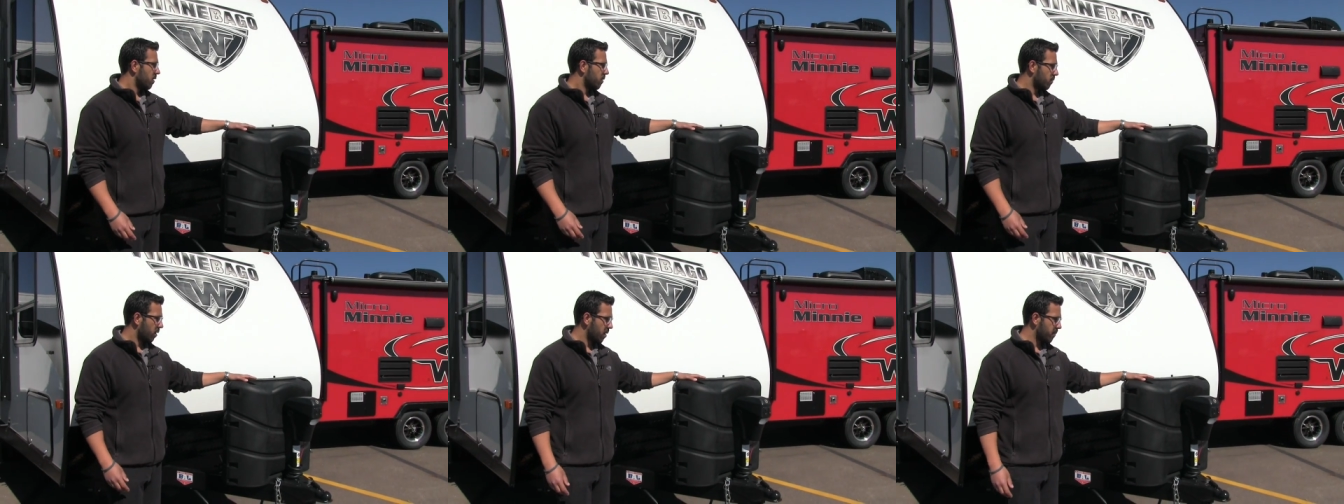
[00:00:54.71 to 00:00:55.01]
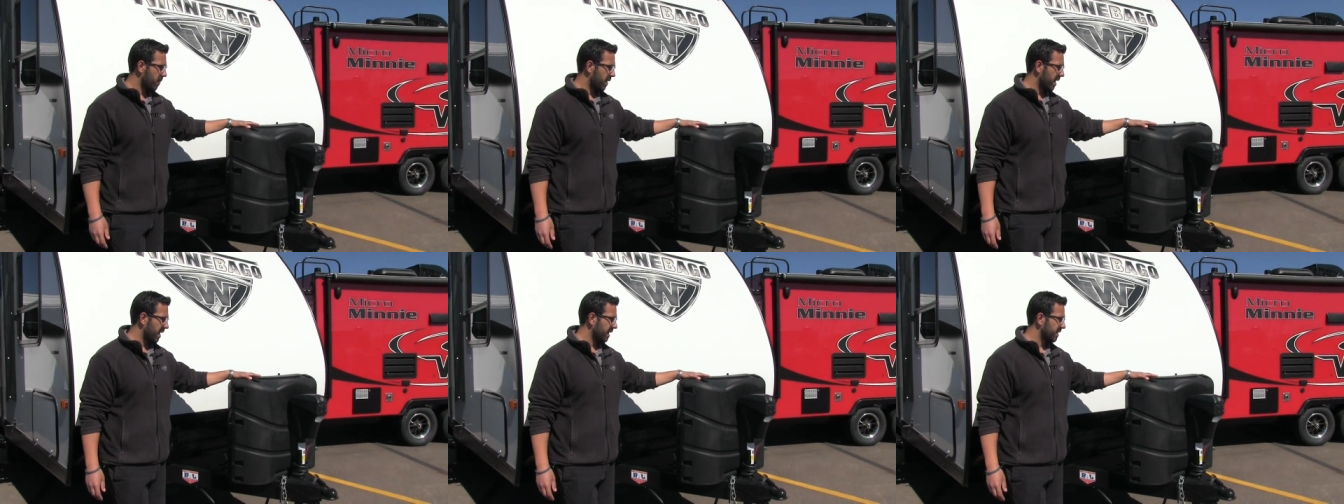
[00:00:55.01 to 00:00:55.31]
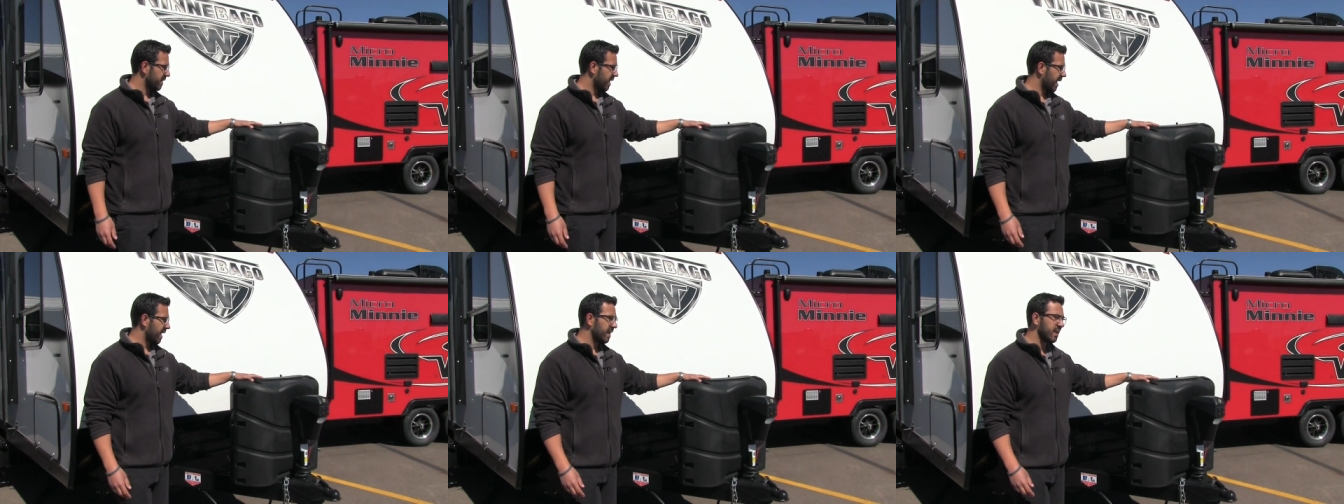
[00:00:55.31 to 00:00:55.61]
Right
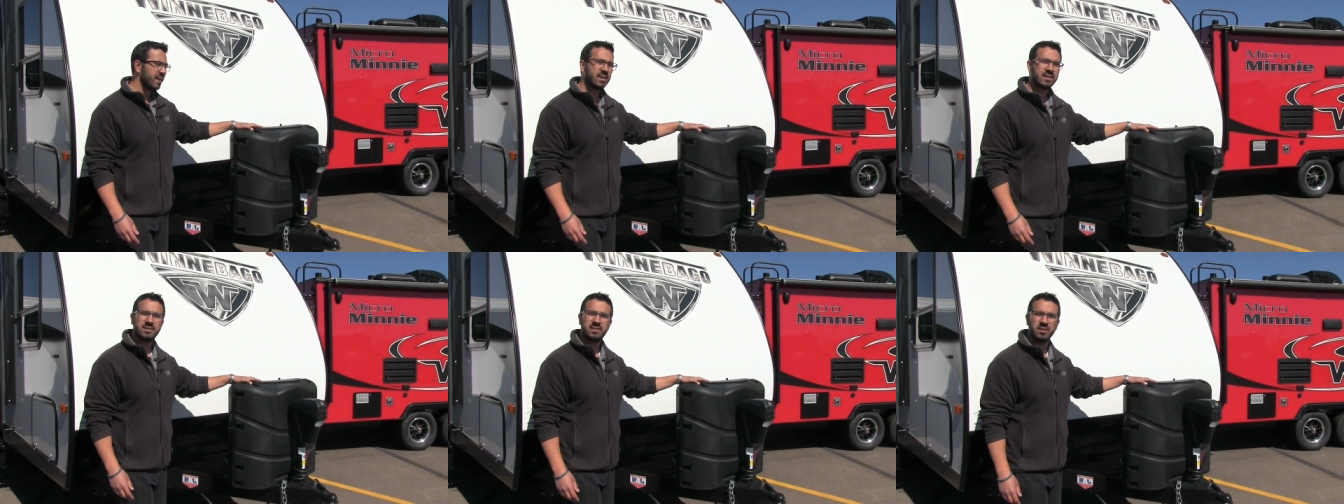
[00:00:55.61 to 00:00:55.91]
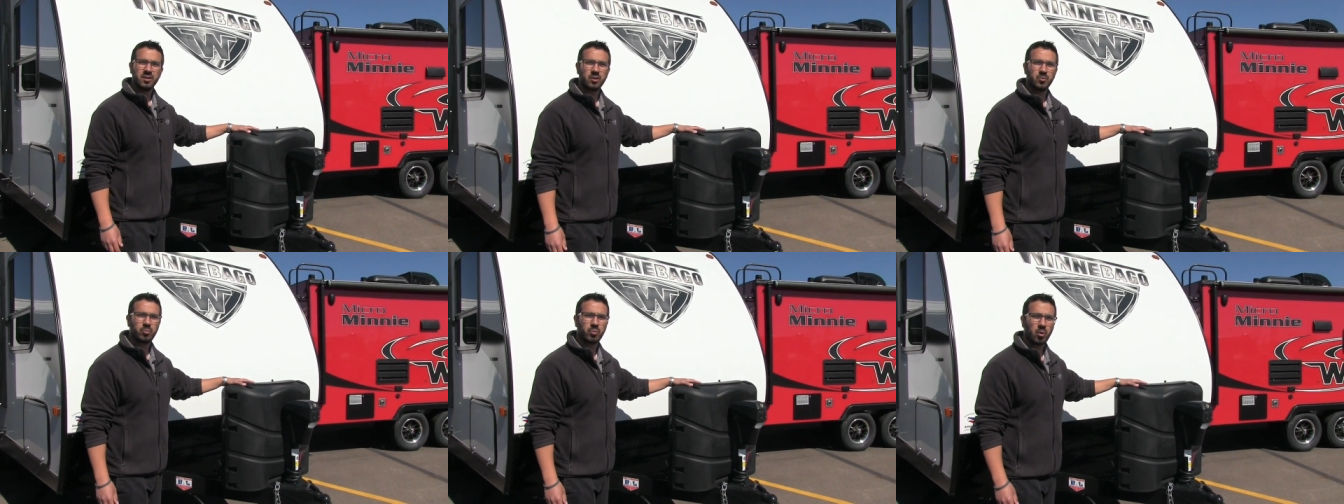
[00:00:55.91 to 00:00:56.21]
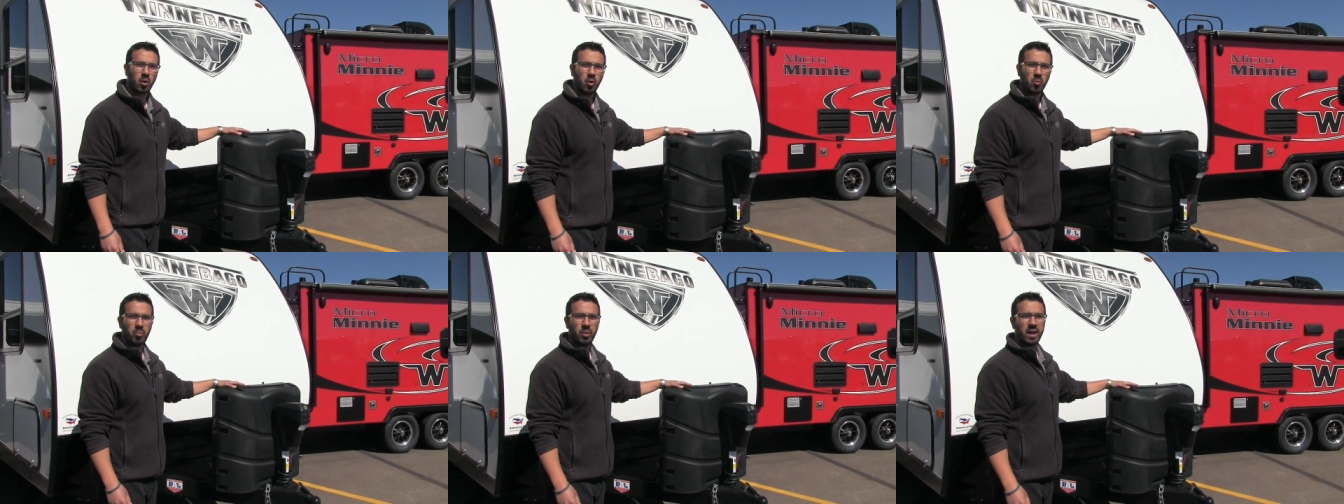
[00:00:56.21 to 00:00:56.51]
behind that is your
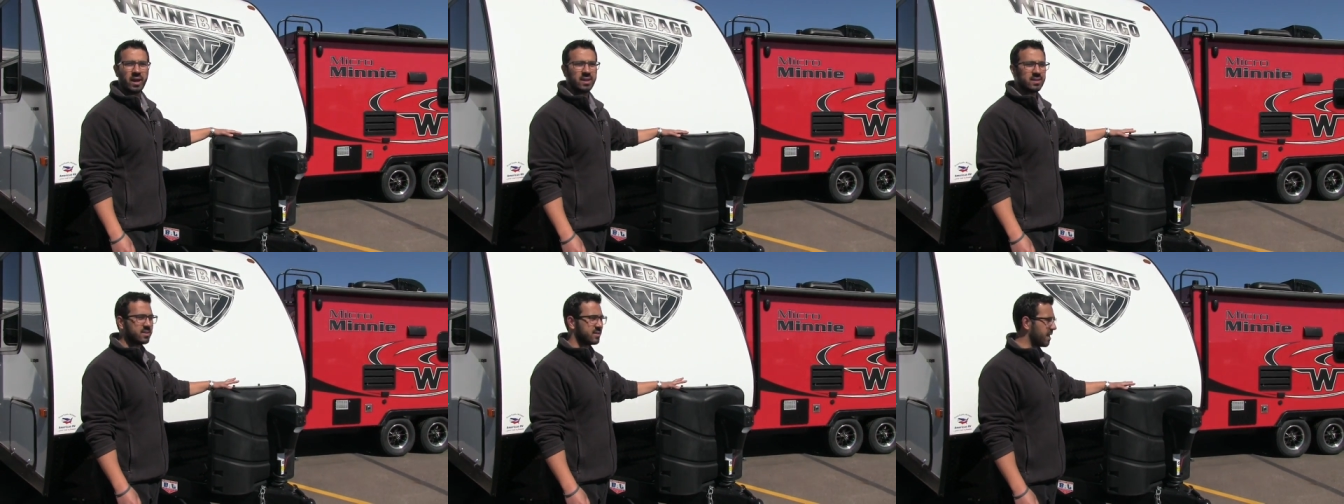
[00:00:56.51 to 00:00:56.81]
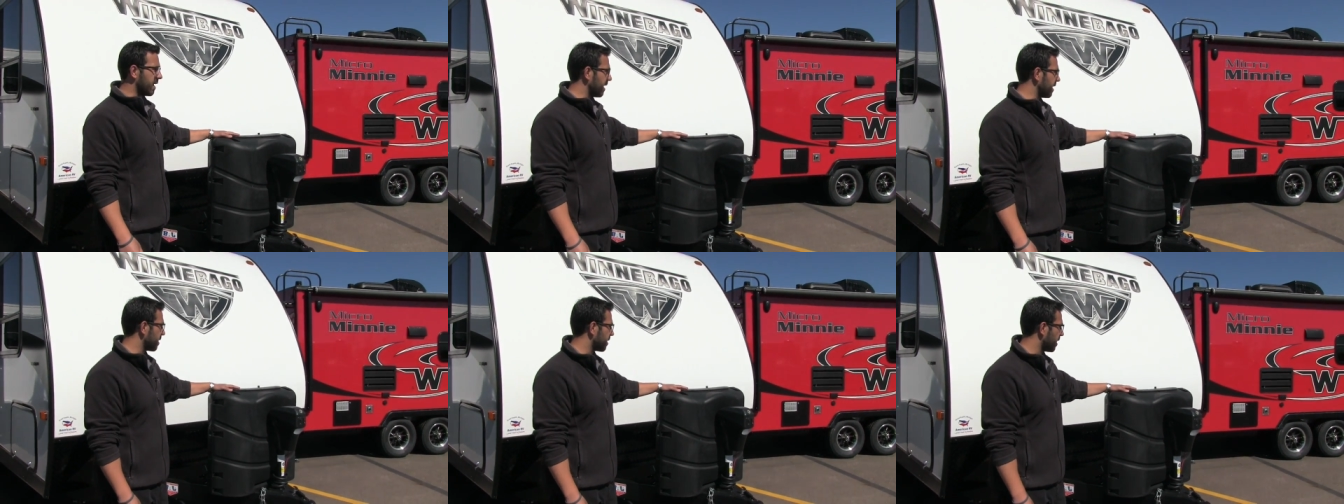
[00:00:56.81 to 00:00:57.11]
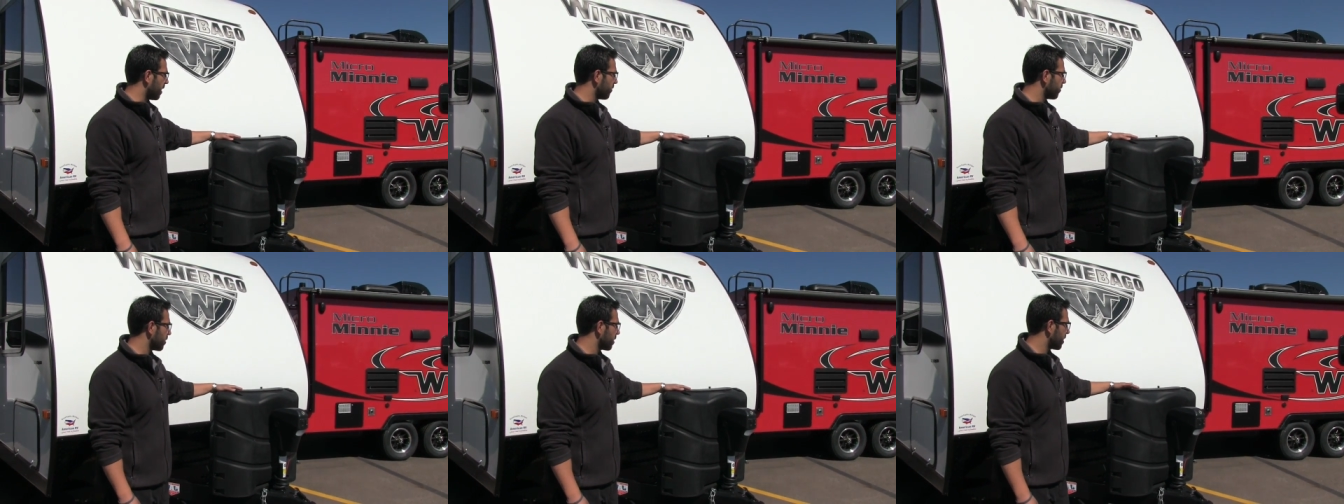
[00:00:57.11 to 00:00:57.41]
propane tank
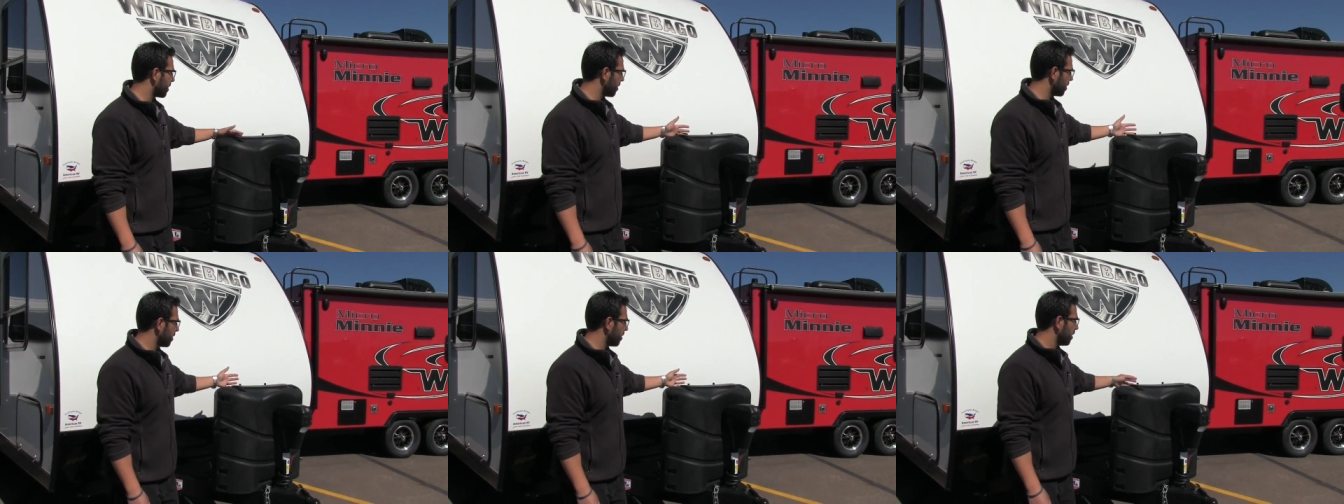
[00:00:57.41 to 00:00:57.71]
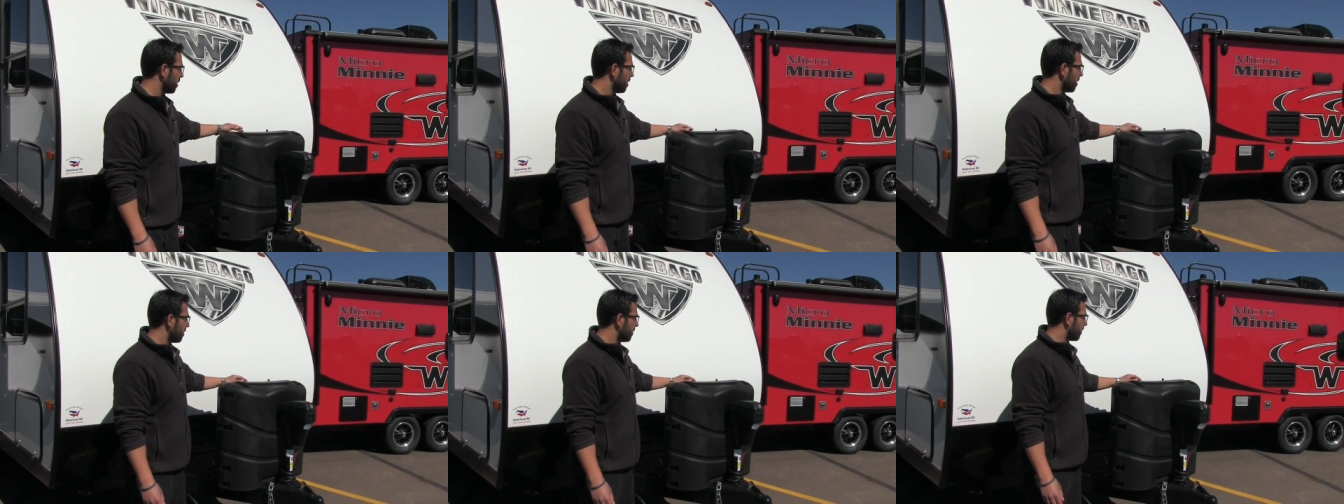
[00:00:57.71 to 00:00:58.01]
cover here.